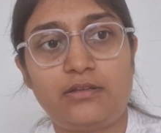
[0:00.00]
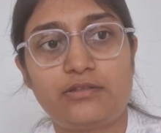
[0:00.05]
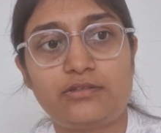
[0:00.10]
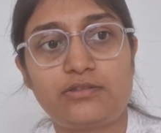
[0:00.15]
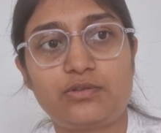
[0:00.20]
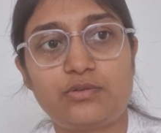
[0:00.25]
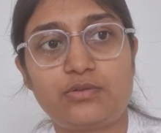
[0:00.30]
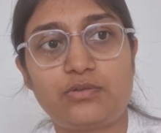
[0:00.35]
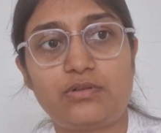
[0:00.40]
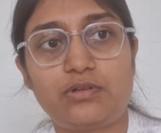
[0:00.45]

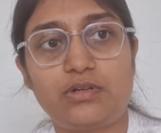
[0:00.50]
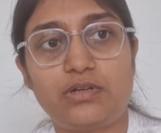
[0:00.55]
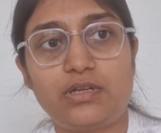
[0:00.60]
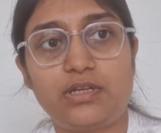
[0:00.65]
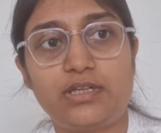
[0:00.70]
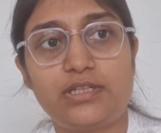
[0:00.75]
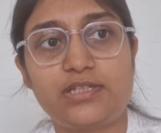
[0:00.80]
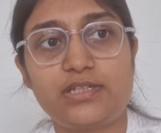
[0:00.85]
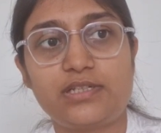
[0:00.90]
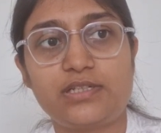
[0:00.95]
So
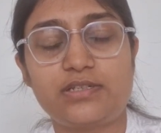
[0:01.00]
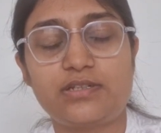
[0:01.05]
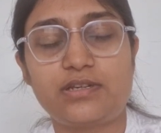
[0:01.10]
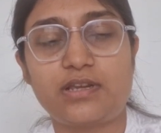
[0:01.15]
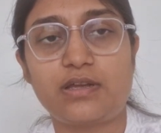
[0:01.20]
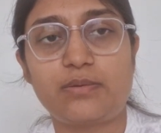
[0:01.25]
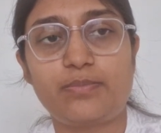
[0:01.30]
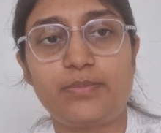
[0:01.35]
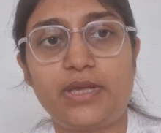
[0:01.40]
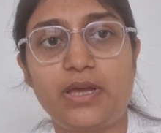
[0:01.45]
it just
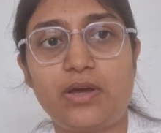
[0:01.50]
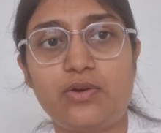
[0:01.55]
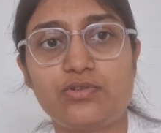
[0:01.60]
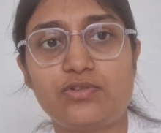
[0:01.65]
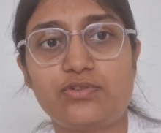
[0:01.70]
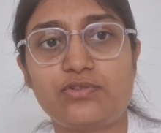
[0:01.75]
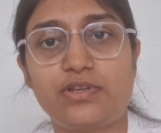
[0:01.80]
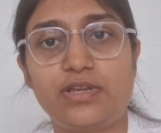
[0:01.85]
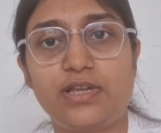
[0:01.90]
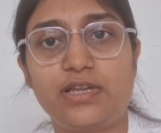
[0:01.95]
struck me how
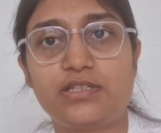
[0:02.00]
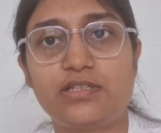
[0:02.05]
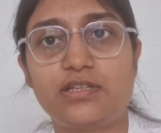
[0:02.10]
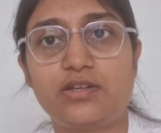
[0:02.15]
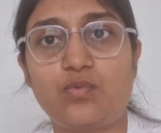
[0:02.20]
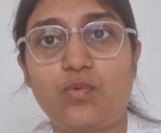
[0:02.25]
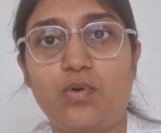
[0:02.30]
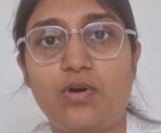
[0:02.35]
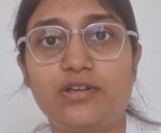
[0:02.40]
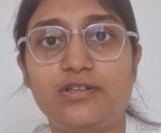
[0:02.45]
strange
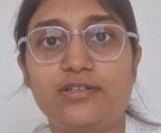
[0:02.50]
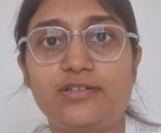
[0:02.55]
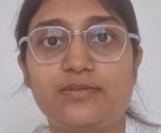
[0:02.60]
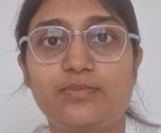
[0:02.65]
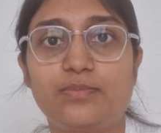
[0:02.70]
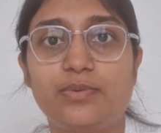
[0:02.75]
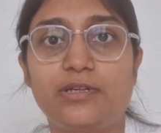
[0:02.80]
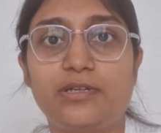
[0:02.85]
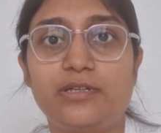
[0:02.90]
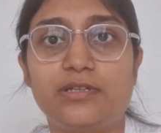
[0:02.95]
it
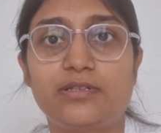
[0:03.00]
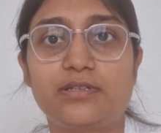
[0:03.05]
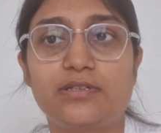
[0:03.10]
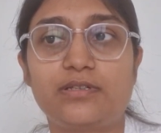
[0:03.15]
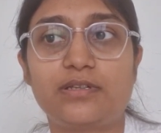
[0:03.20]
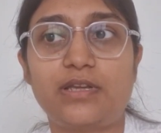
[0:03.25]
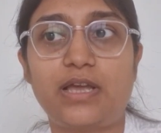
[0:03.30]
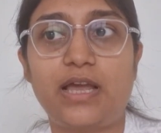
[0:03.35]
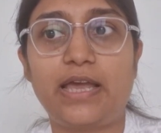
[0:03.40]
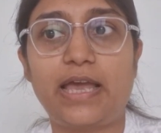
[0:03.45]
was
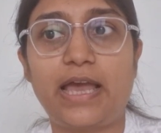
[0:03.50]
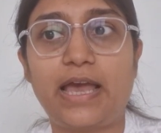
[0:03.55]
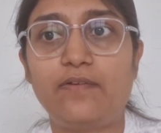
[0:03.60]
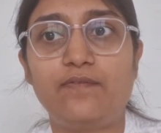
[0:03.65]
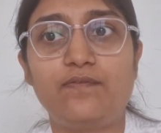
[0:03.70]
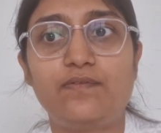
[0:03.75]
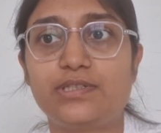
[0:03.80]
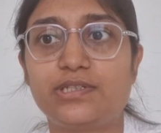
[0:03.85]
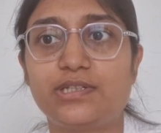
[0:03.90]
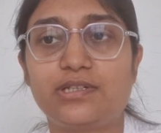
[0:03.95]
because I
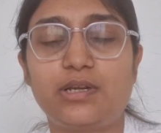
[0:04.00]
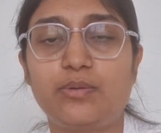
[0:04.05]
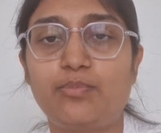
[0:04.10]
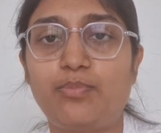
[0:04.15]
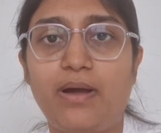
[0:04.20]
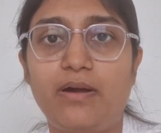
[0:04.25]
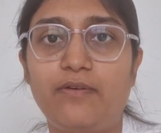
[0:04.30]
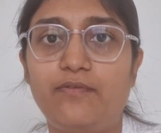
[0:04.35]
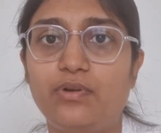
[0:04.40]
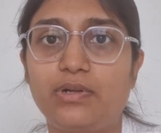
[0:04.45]
have visited
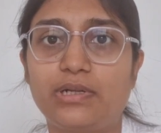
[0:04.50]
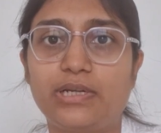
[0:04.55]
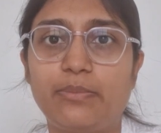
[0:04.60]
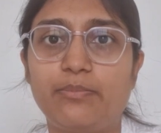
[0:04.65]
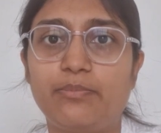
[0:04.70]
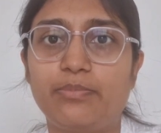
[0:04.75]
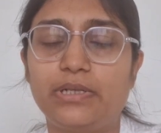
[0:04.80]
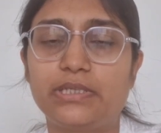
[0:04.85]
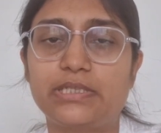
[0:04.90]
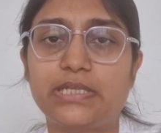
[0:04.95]
powerful
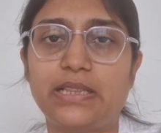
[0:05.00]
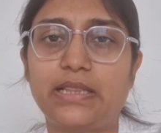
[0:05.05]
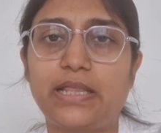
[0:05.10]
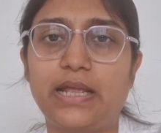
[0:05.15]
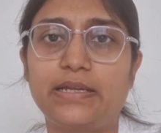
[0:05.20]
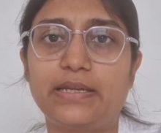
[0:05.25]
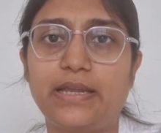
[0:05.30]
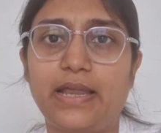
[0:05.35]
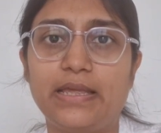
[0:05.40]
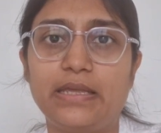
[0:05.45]
temples at
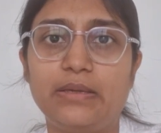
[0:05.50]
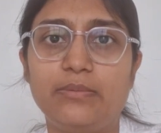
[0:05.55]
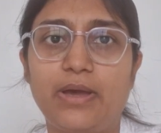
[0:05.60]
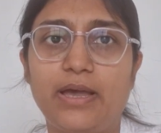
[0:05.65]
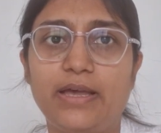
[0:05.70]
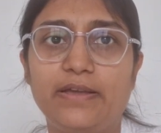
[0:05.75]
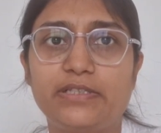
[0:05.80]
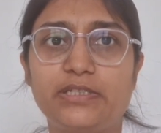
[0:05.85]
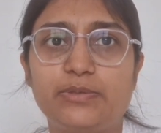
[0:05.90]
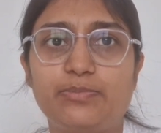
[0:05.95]
that time.
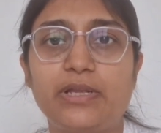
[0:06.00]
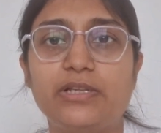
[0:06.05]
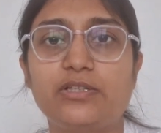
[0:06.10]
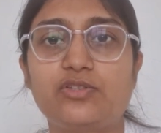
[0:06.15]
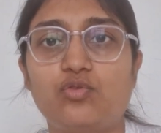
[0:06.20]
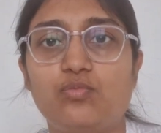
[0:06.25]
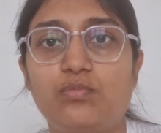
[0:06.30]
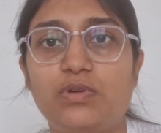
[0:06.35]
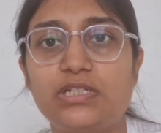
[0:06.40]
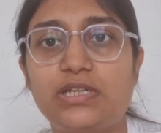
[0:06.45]
I had
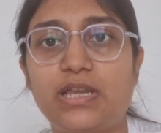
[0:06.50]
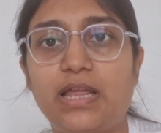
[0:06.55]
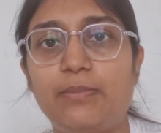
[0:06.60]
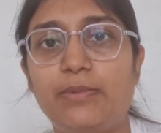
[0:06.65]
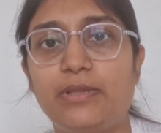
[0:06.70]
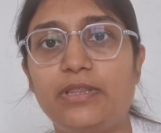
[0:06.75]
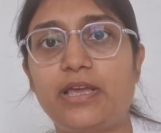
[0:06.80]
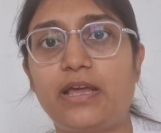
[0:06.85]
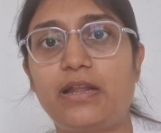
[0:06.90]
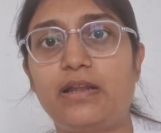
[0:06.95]
spent so much
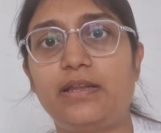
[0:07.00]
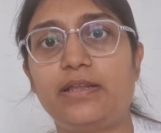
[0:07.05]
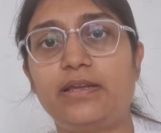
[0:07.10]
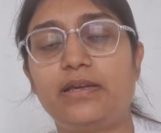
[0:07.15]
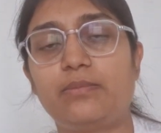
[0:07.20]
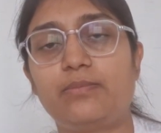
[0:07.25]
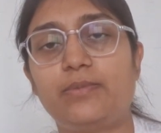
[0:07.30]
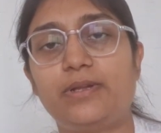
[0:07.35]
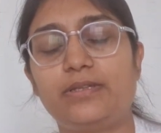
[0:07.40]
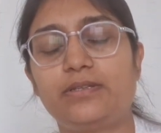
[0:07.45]
time in
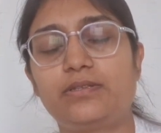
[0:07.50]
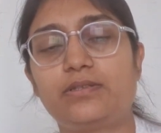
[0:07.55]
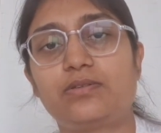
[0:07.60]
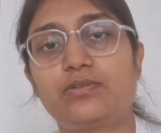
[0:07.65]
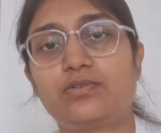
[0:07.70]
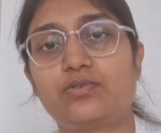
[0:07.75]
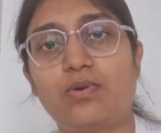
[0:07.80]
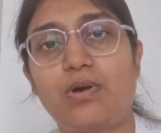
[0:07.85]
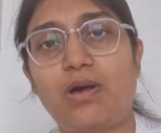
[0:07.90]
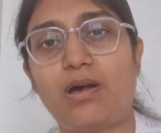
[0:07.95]
Dhyanalingam, and
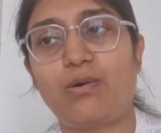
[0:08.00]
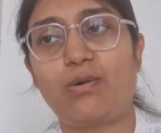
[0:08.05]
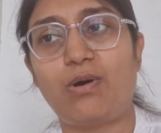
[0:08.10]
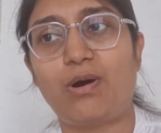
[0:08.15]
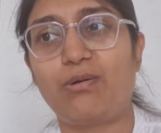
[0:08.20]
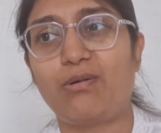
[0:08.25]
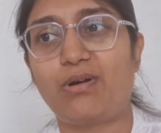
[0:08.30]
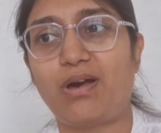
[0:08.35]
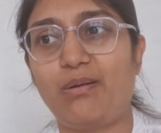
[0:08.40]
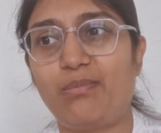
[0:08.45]
so
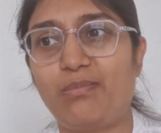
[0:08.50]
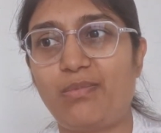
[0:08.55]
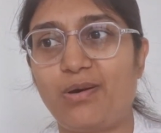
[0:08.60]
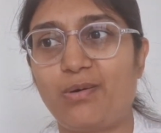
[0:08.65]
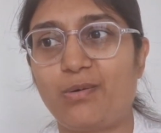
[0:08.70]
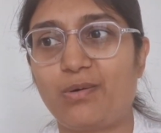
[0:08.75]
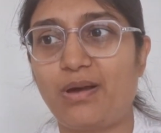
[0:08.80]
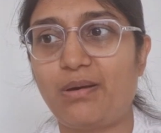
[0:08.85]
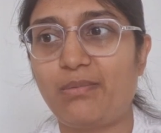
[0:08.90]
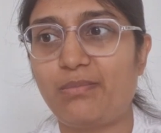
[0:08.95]
how
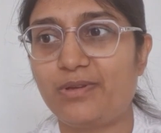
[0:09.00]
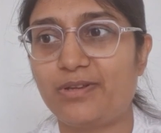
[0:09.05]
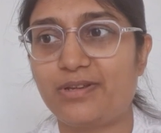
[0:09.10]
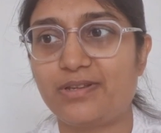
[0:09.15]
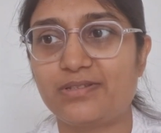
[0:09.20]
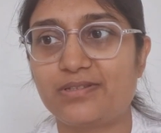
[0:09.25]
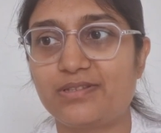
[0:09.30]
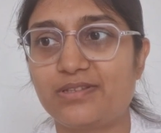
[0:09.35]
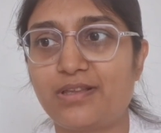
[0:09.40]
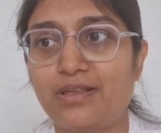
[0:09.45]
come
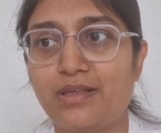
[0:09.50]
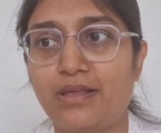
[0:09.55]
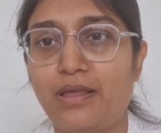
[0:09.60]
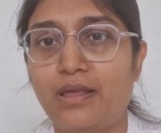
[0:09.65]
it is,